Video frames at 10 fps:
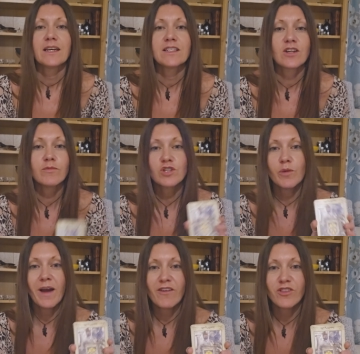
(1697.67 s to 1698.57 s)
It's time to
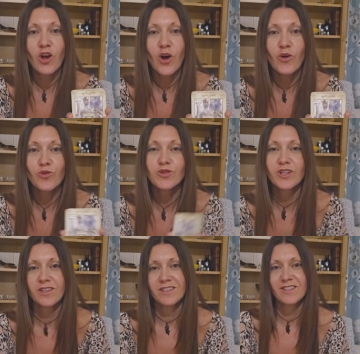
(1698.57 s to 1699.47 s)
come out of the cold.
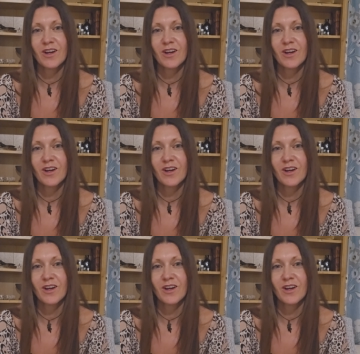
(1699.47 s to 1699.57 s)
It's